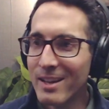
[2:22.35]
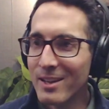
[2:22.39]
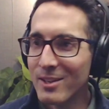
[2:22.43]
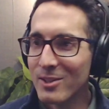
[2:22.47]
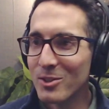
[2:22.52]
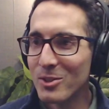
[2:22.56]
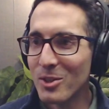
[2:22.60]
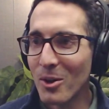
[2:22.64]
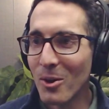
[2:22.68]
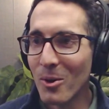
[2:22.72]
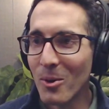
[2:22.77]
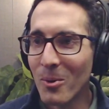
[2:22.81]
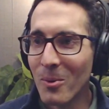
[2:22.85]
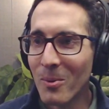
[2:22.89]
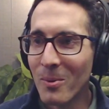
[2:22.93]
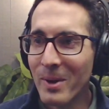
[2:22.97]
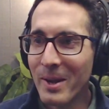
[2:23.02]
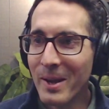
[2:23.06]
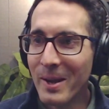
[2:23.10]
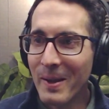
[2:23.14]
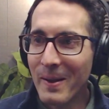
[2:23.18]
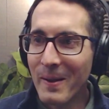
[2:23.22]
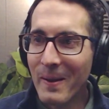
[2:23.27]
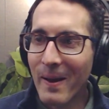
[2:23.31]
So
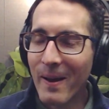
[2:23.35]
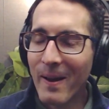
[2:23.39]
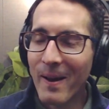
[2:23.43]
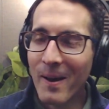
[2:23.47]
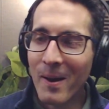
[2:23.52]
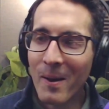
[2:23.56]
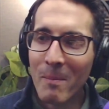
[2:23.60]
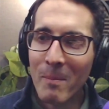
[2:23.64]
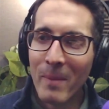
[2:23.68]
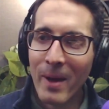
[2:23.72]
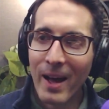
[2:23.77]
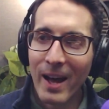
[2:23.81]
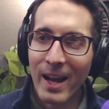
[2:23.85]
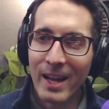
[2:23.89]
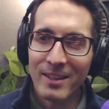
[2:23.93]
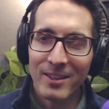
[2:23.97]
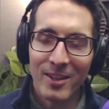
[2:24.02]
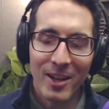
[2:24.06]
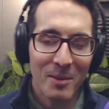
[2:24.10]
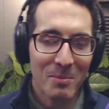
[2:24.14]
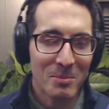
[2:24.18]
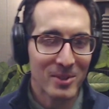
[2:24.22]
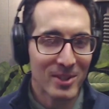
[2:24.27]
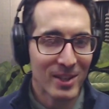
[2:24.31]
I
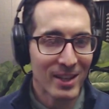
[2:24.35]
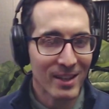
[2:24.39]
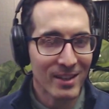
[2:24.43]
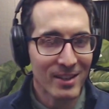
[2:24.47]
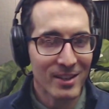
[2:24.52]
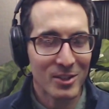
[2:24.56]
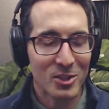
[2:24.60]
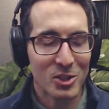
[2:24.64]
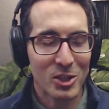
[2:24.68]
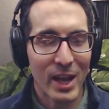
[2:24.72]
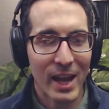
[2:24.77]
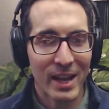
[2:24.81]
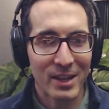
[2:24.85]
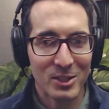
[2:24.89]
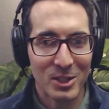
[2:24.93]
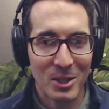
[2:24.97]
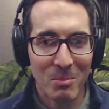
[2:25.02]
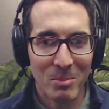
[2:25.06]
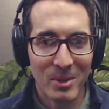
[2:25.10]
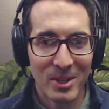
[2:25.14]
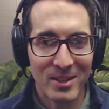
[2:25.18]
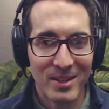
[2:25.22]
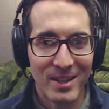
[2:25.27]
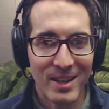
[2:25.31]
typed into
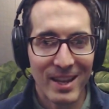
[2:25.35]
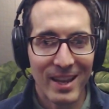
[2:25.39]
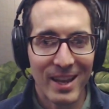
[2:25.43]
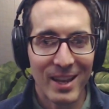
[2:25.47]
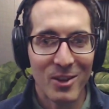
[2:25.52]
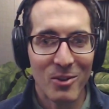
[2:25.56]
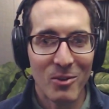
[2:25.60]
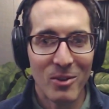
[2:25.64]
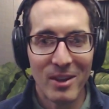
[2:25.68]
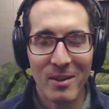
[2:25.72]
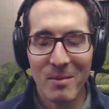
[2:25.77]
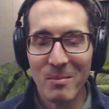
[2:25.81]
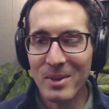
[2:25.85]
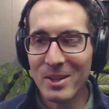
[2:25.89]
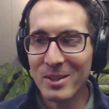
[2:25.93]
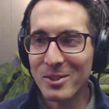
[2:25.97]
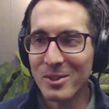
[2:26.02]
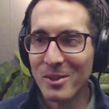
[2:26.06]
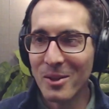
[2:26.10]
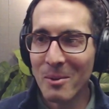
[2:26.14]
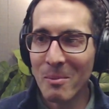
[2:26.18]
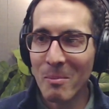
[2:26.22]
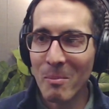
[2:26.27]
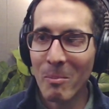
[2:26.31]
ChatGPT, can you give me
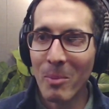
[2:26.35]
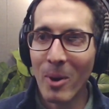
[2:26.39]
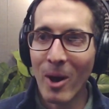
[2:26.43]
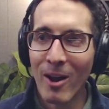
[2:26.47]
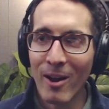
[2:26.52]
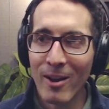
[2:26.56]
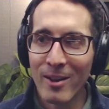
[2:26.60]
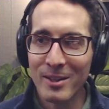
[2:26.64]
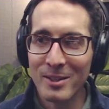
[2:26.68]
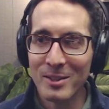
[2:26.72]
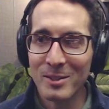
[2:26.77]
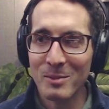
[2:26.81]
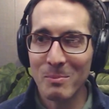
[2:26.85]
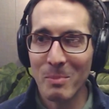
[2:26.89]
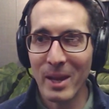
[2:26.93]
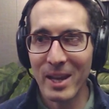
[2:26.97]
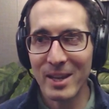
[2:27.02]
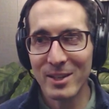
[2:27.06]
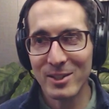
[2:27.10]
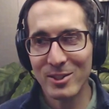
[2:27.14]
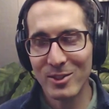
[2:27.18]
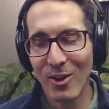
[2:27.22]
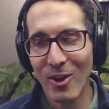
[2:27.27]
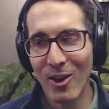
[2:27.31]
some puns
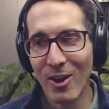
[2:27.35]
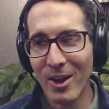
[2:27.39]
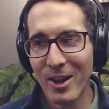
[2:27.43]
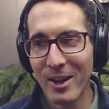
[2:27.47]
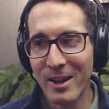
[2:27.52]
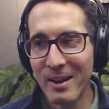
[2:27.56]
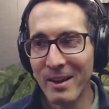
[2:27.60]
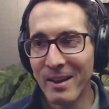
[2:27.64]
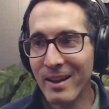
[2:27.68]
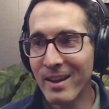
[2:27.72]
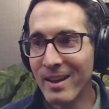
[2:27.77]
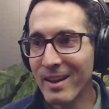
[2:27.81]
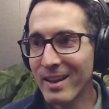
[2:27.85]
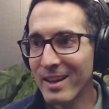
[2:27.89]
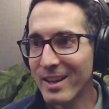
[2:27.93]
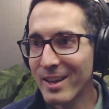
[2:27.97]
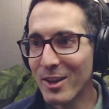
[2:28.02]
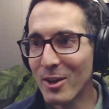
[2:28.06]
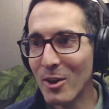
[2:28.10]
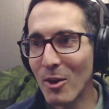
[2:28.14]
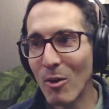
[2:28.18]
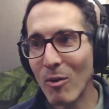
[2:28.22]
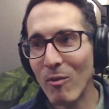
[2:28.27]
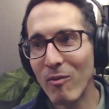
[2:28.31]
based on,
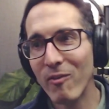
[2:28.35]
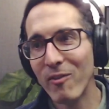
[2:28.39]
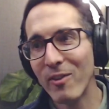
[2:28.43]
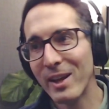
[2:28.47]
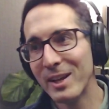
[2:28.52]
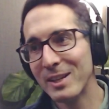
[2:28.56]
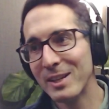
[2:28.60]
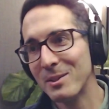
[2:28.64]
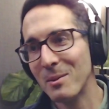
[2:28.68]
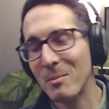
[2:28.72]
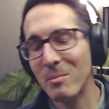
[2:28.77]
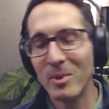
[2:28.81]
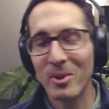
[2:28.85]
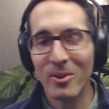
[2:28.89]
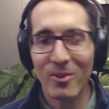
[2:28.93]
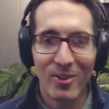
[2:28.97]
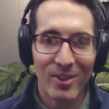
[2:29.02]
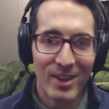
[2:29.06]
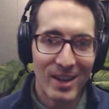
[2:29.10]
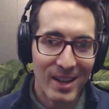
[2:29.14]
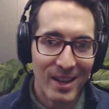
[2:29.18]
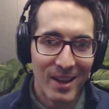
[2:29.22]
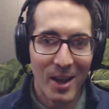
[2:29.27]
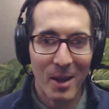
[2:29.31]

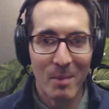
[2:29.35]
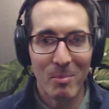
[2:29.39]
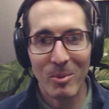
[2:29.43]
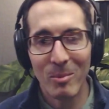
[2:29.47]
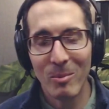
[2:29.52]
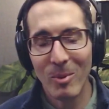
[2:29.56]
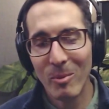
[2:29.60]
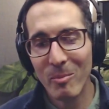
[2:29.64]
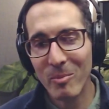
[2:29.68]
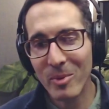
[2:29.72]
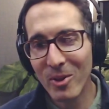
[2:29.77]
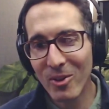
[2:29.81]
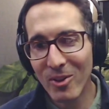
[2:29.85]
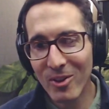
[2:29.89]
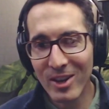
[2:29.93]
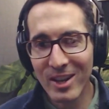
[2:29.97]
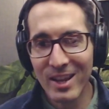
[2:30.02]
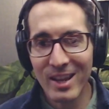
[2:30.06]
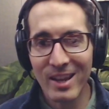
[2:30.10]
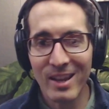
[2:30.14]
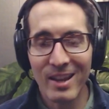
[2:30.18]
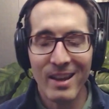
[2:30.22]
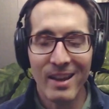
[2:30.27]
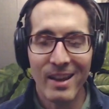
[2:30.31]
flexibility,
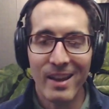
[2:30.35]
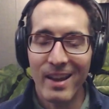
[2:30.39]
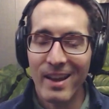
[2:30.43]
hypermobility?